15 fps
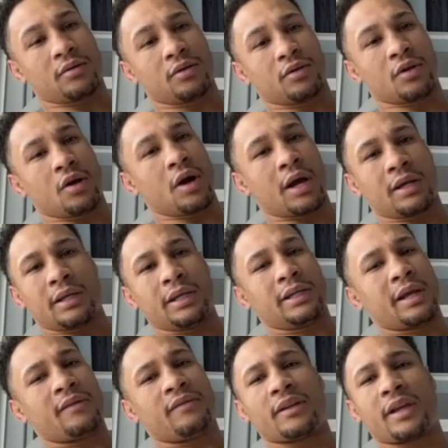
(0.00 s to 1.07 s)
You know, I, he
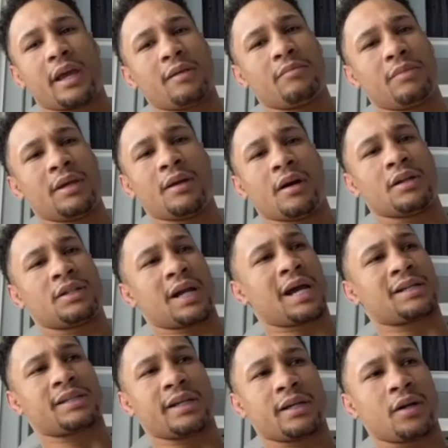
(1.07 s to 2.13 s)
definitely can't beat uh,
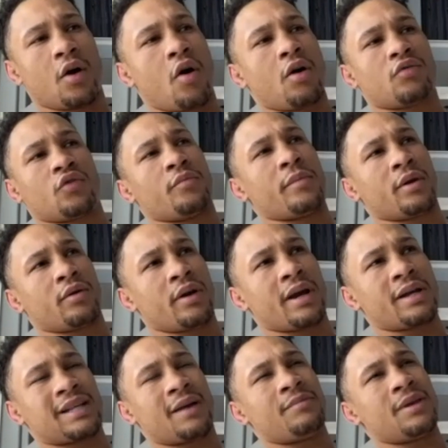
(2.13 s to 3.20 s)
Josh Taylor or
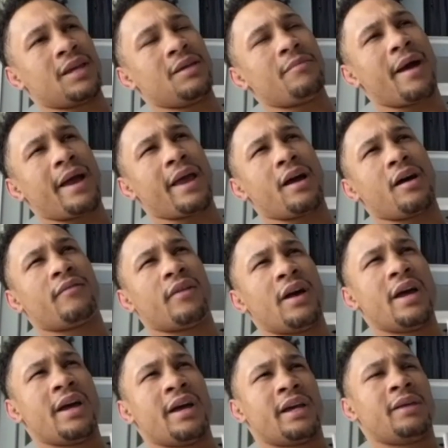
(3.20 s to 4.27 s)
Ramirez. I mean, he might have
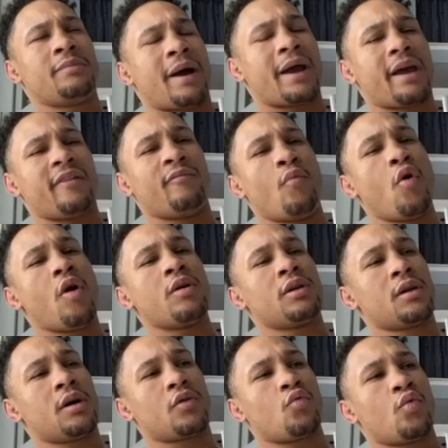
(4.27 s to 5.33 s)
He might have more
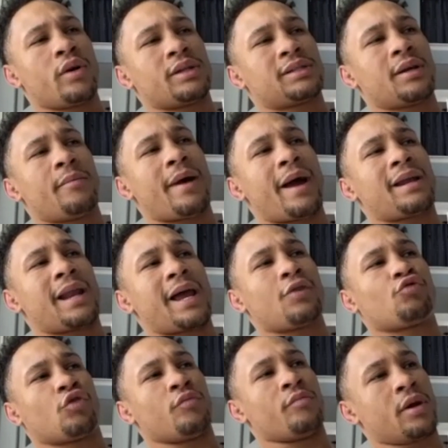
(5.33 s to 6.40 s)
luck with somebody like
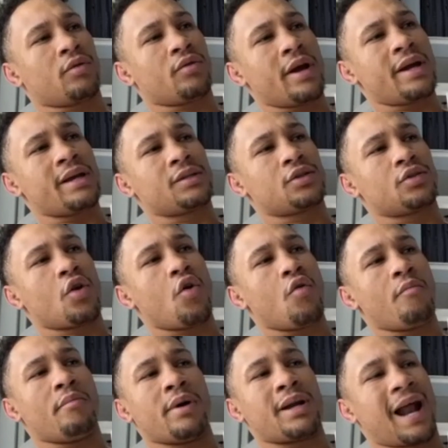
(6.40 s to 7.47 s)
Ramirez, you
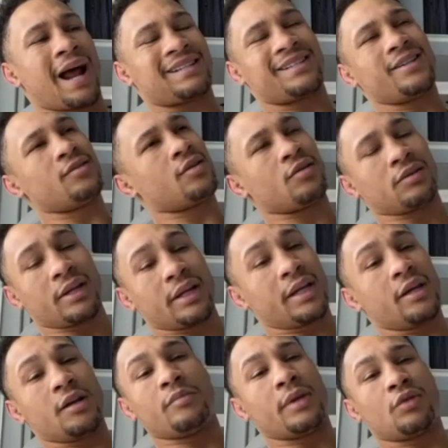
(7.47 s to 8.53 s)
know, but I still don't think
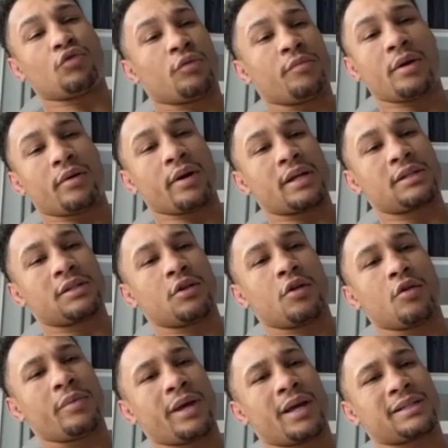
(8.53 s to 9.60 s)
he'll beat Ramirez, you
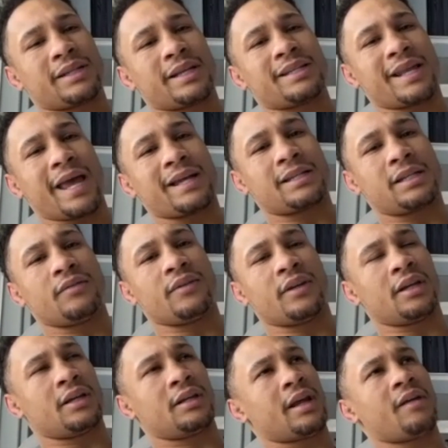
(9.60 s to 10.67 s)
know, because of his
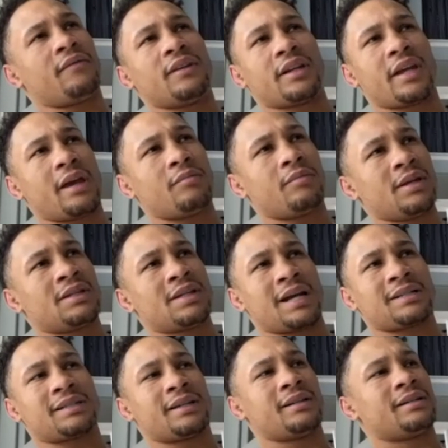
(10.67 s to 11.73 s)
activity. Definitely can't beat
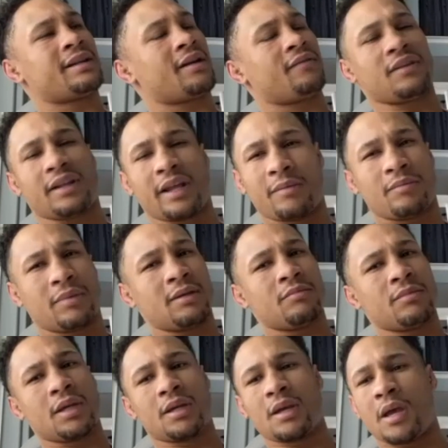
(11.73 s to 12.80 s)
Josh Taylor. Definitely can't beat
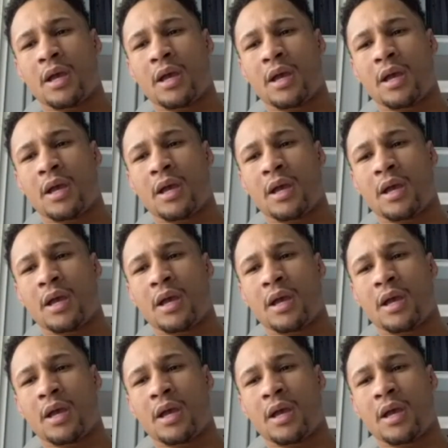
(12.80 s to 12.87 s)
me.